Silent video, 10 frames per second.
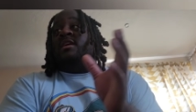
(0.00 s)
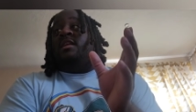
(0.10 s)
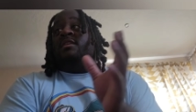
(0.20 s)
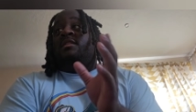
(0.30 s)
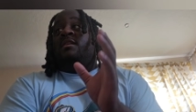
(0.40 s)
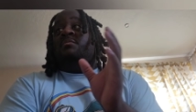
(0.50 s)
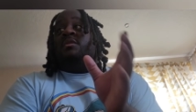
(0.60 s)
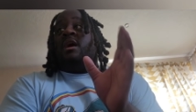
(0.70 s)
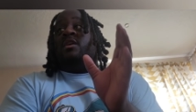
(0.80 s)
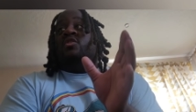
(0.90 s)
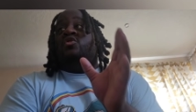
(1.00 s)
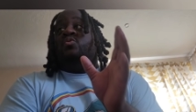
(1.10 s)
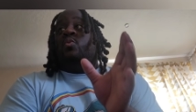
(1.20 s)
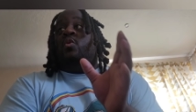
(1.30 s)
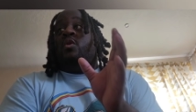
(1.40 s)
like that but i could have
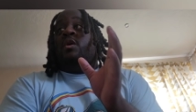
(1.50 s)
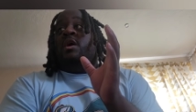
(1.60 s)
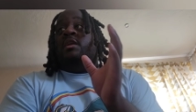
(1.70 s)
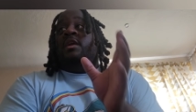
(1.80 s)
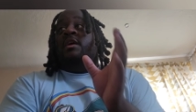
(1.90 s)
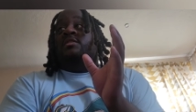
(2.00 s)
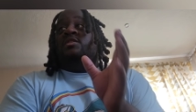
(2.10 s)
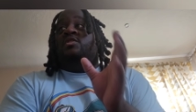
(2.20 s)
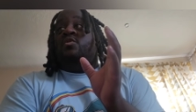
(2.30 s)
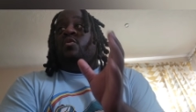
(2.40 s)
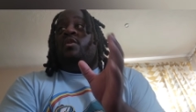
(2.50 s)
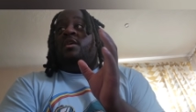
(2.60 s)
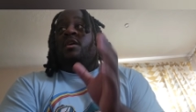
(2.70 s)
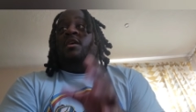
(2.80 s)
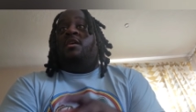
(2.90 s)
sworn there's a
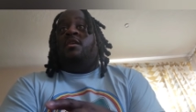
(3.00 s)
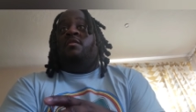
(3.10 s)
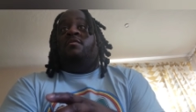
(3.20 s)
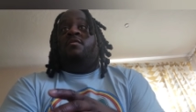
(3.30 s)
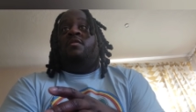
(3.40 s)
story of